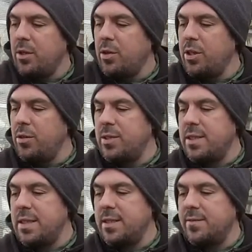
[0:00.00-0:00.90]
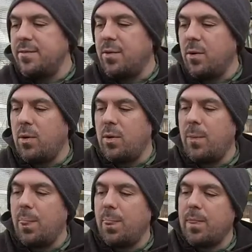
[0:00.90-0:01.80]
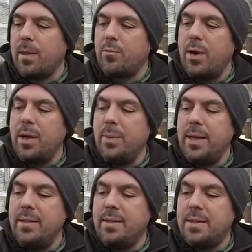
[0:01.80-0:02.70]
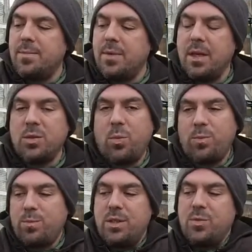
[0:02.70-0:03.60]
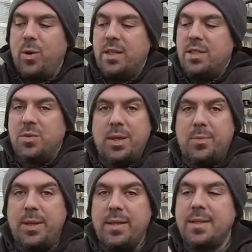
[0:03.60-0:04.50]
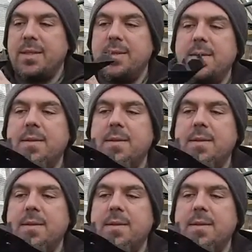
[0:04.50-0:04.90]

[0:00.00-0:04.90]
You can use these for runner beans as well as sweet peas.